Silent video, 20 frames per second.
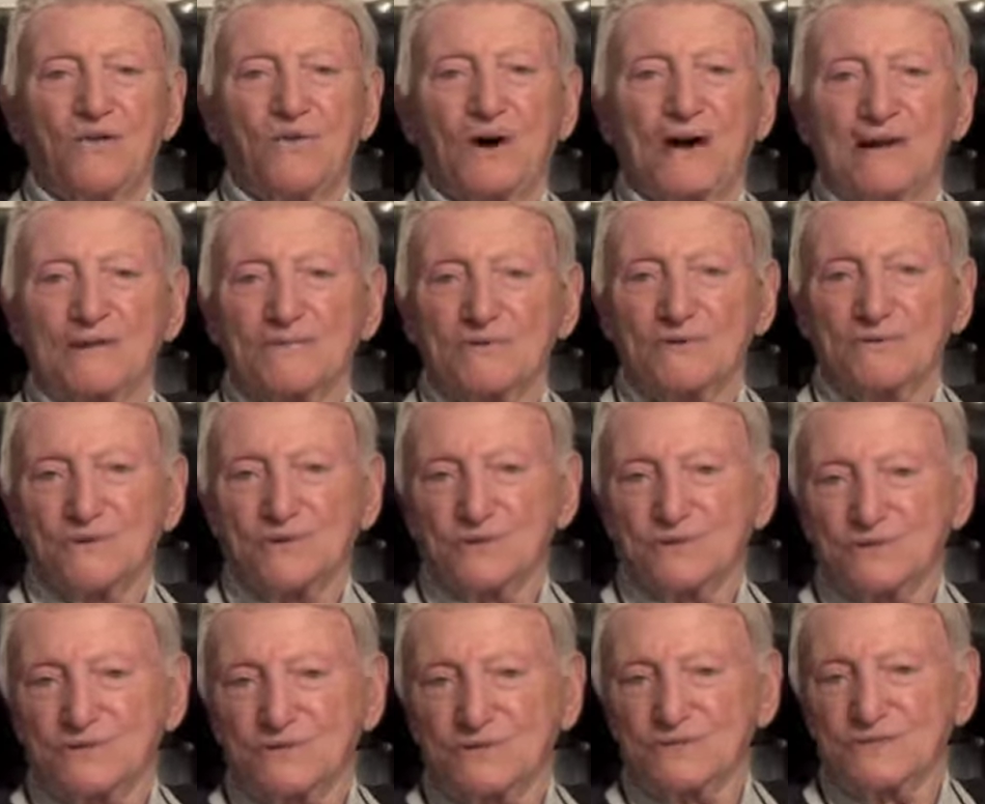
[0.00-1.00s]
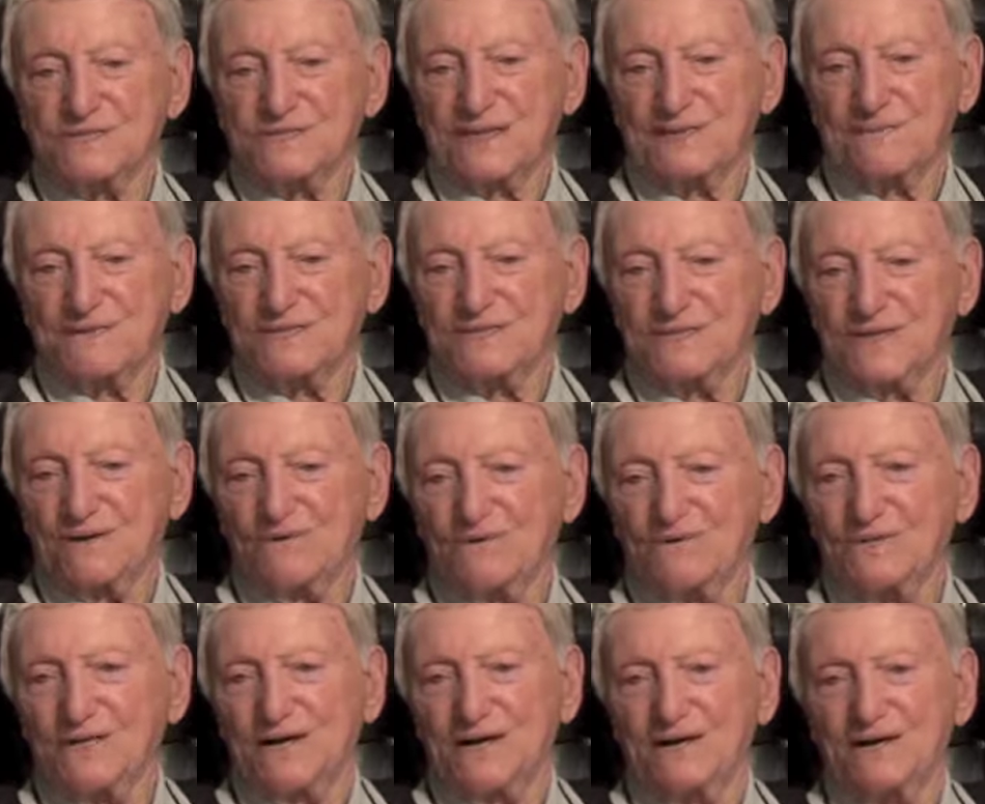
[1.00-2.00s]
while I'm going through the
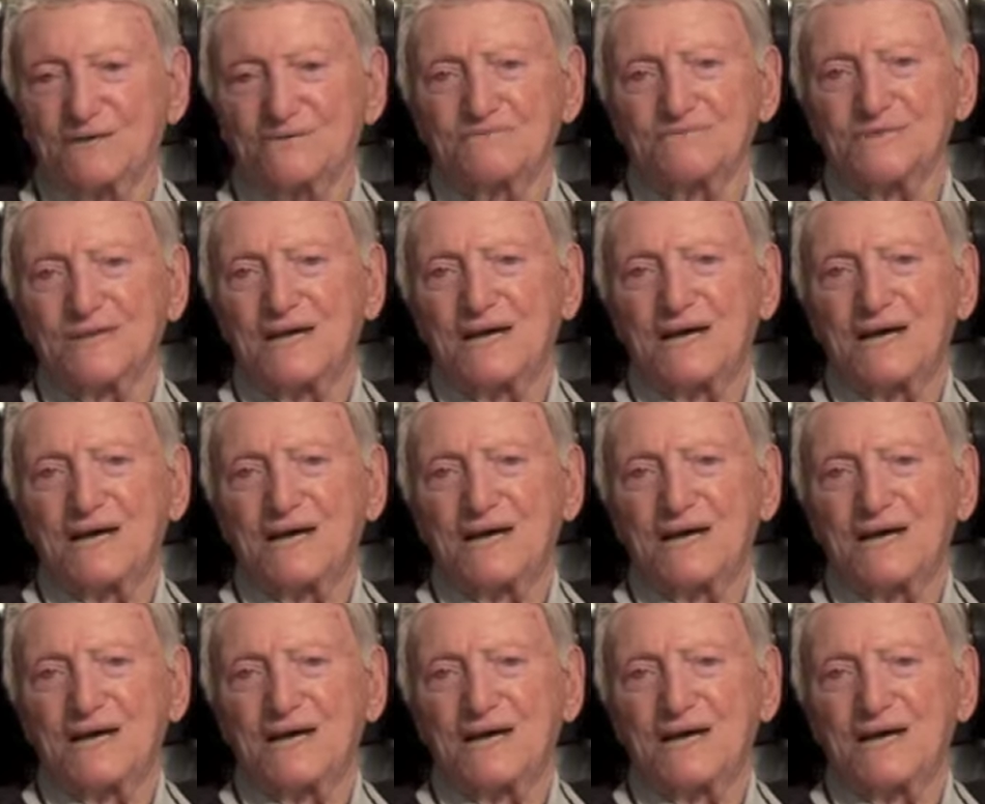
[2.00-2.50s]
cemetery there,